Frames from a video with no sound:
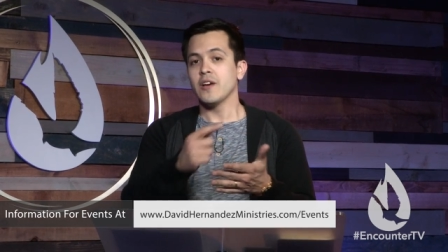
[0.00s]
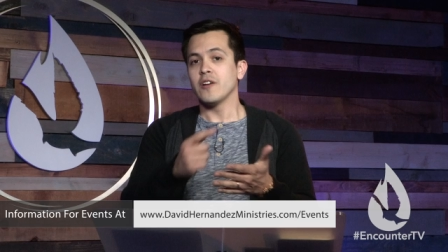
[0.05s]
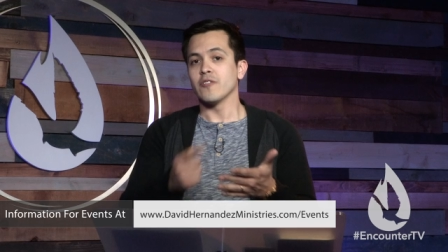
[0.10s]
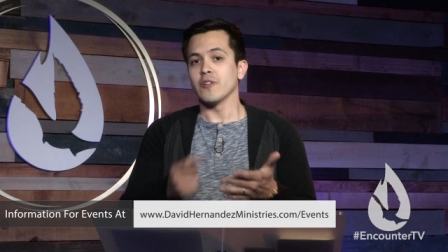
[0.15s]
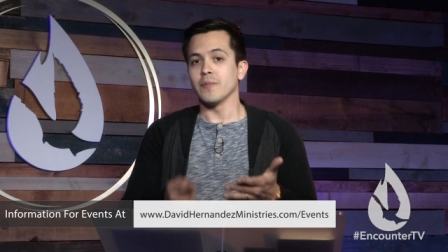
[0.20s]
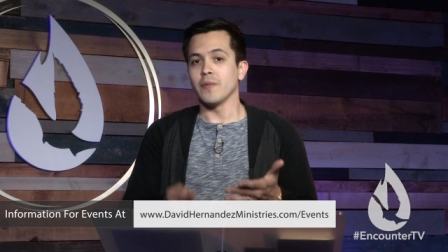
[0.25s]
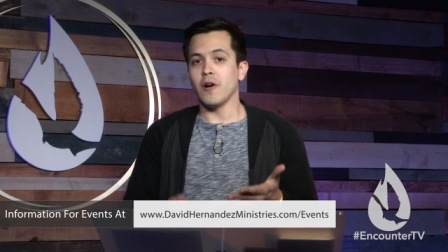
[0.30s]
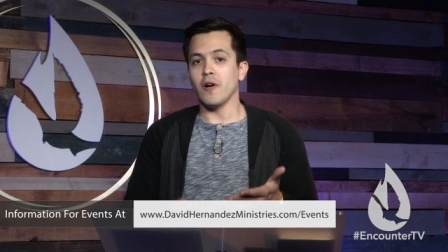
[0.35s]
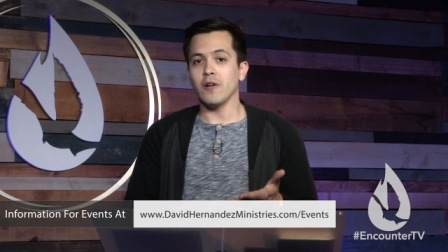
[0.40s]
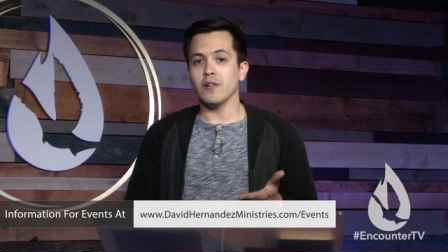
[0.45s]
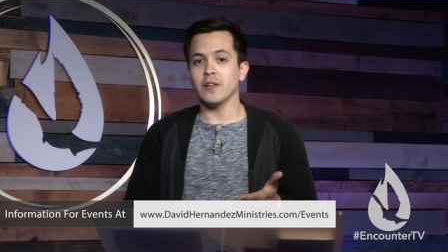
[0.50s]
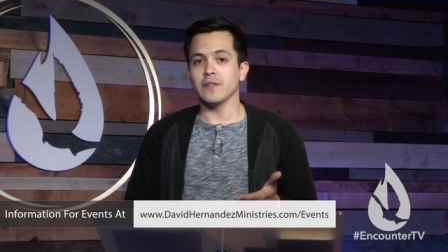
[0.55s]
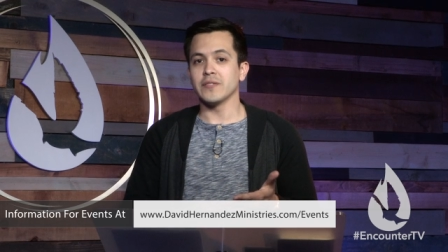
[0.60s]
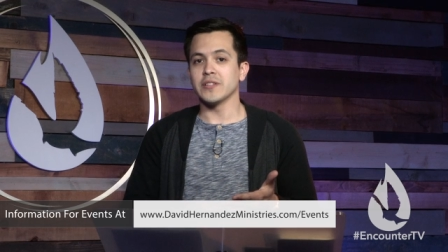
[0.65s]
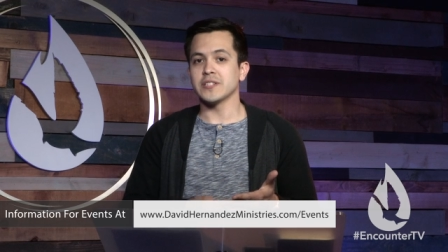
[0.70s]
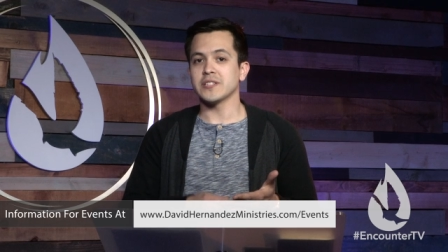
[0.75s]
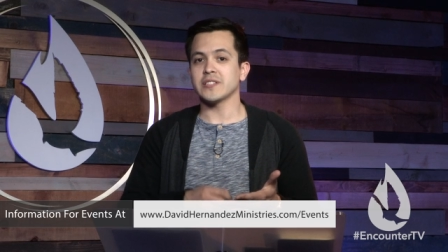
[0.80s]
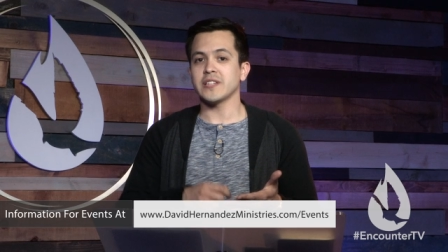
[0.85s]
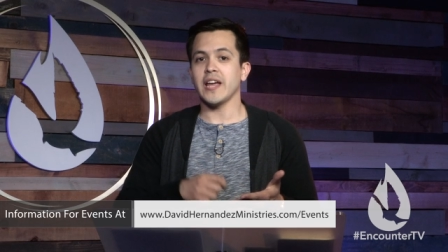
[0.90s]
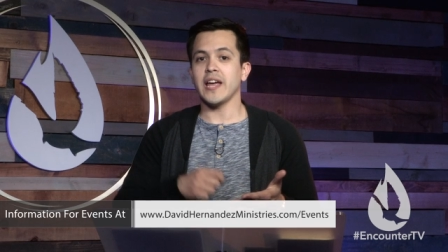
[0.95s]
from all of
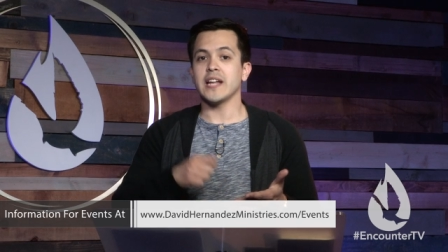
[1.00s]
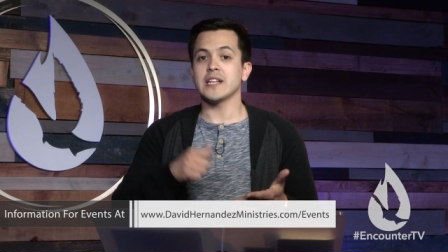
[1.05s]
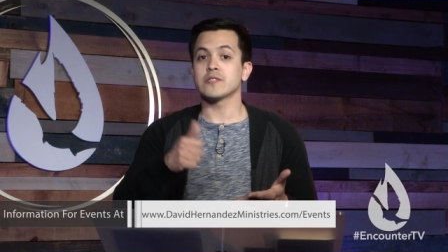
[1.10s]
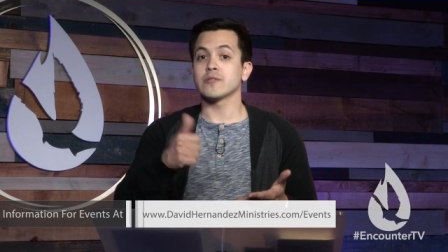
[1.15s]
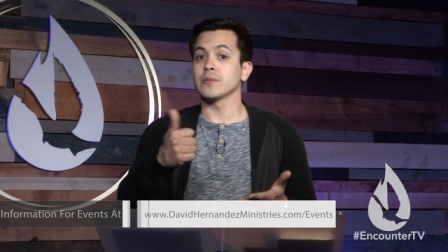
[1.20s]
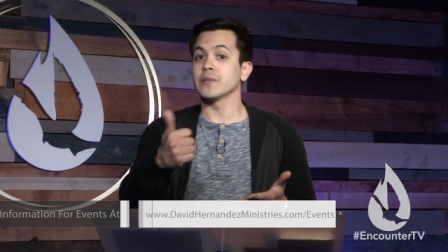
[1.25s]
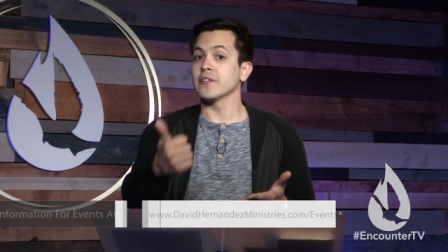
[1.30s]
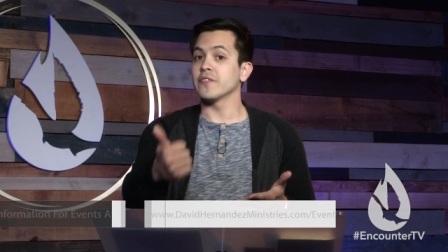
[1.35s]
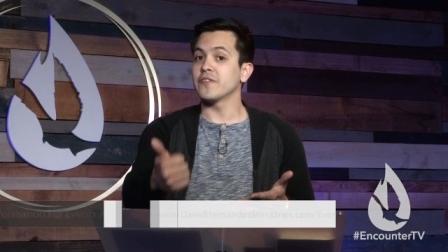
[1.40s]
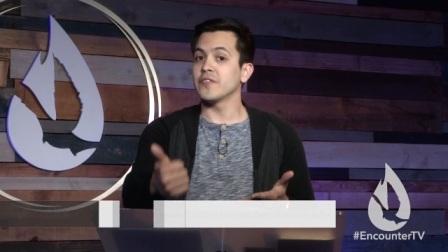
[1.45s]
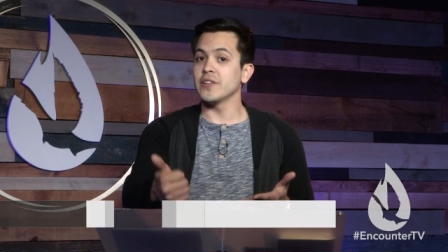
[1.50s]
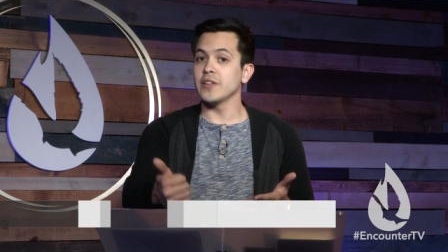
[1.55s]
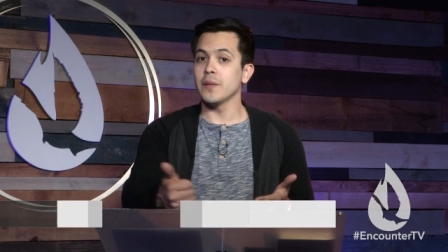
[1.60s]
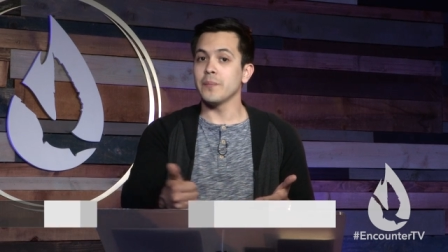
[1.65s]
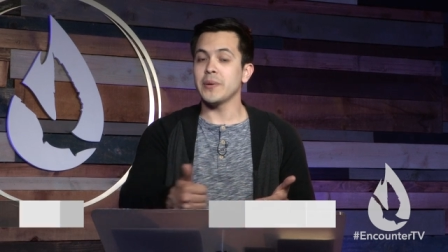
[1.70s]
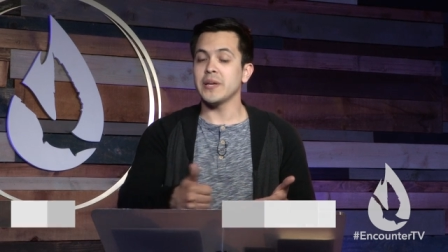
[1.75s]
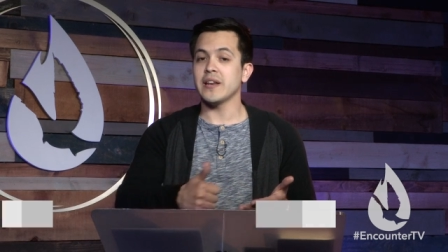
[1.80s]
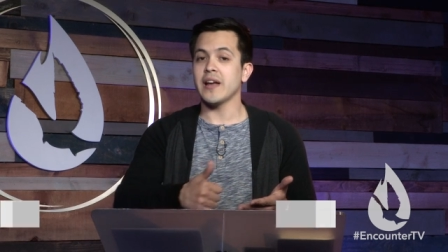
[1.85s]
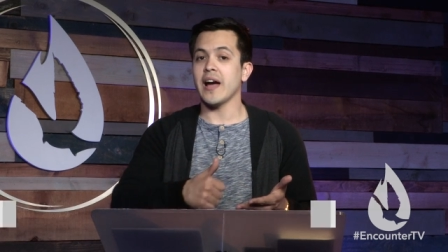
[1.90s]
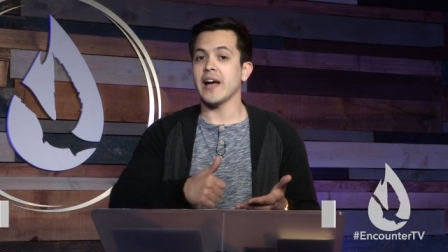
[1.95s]
the states, from the
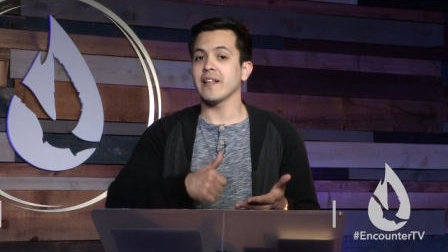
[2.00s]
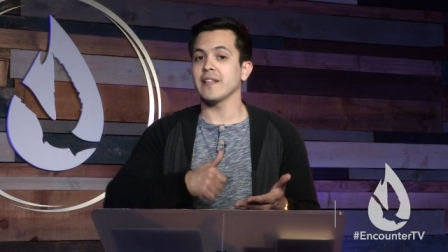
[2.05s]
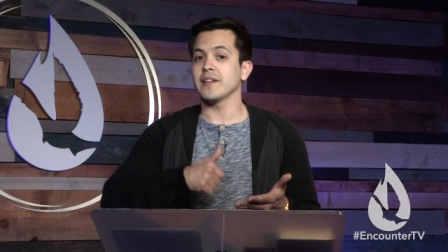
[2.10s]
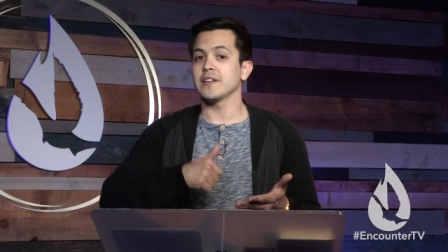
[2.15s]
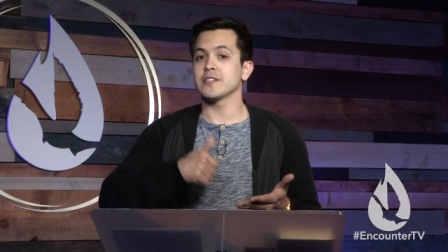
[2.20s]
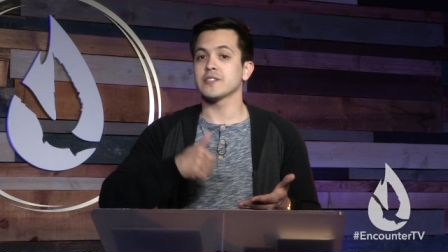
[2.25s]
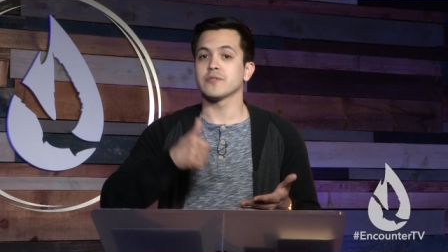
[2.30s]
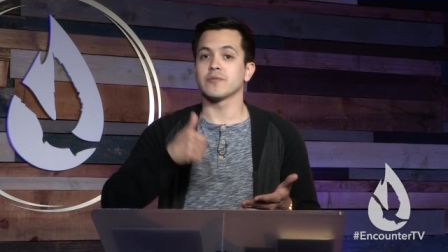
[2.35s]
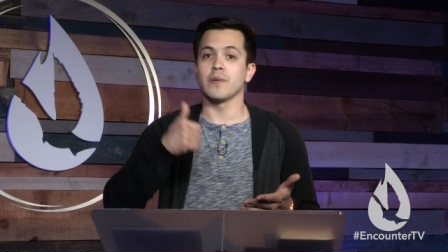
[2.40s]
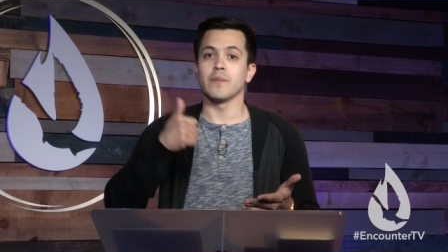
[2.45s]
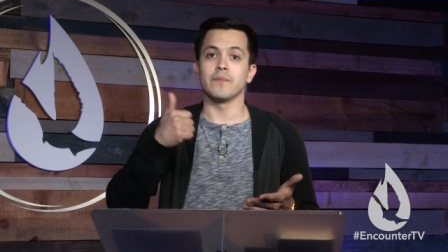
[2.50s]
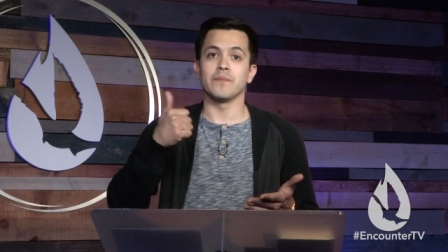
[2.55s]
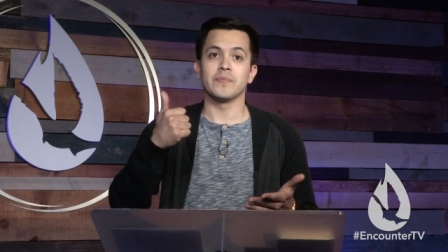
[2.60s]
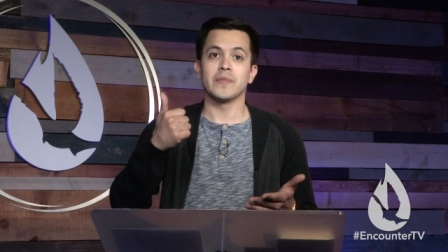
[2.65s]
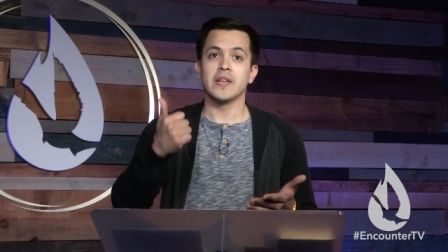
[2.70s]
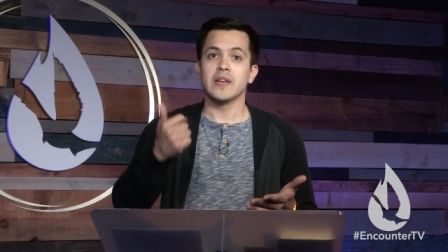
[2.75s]
Philippine Islands, from